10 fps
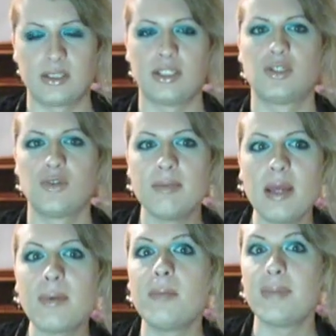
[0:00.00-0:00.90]
So there's three
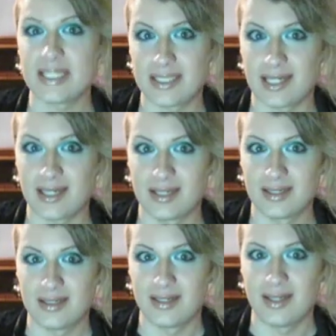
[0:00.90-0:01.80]
people missing
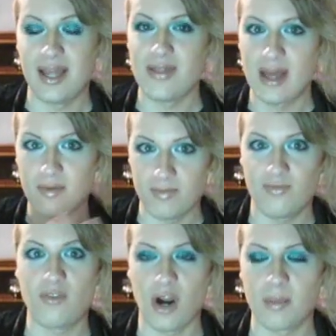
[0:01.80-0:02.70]
in the
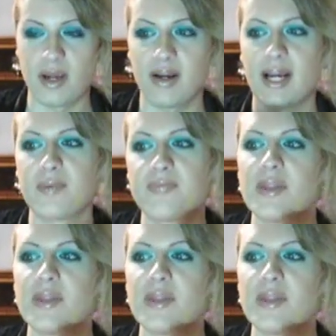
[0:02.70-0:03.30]
farm area.